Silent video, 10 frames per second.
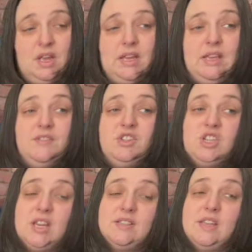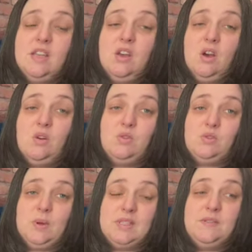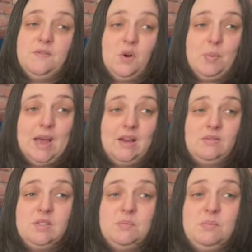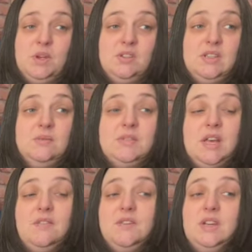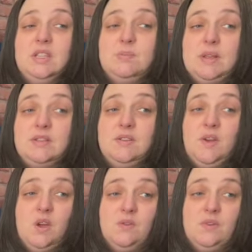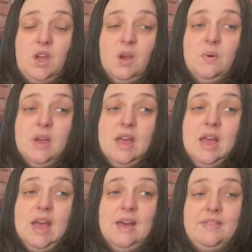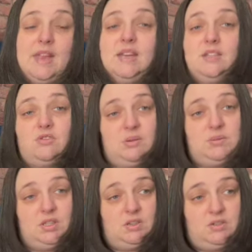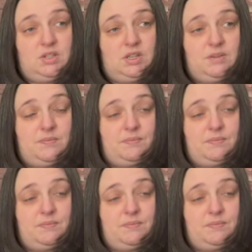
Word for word: giving Jessie £24, purchasing himself an expensive overcoat, and then his trip to London.